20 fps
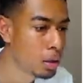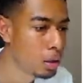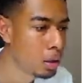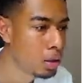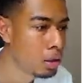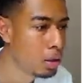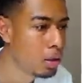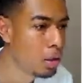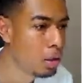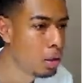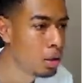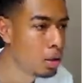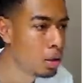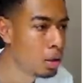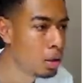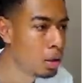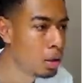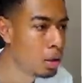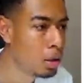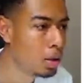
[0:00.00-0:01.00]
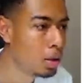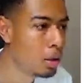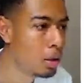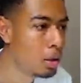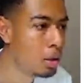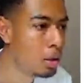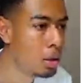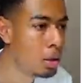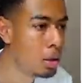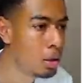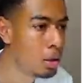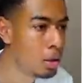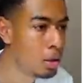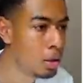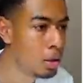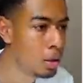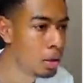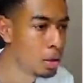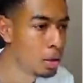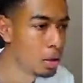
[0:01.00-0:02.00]

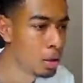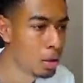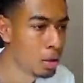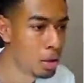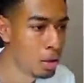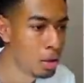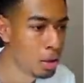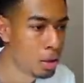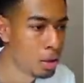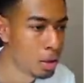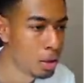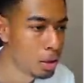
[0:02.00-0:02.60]
(no one is talking)